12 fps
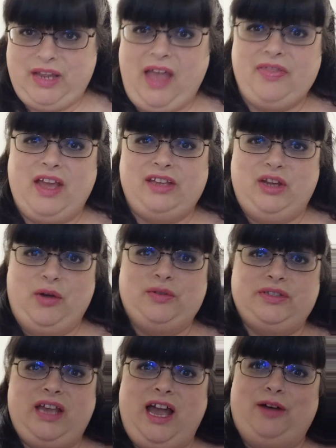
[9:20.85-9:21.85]
and then
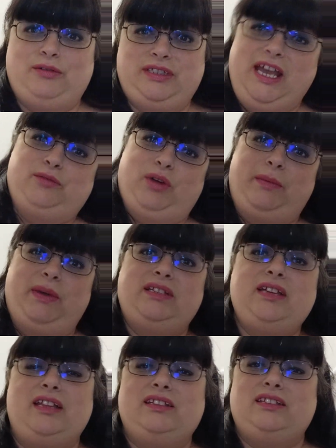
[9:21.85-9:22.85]
knows how Ted Raimi
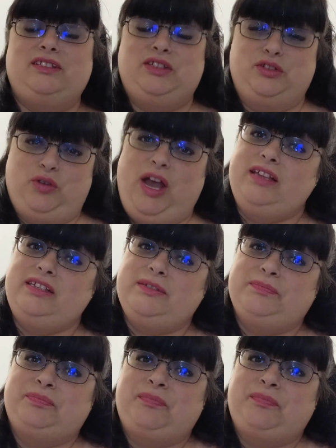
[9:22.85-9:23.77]
tends to dress,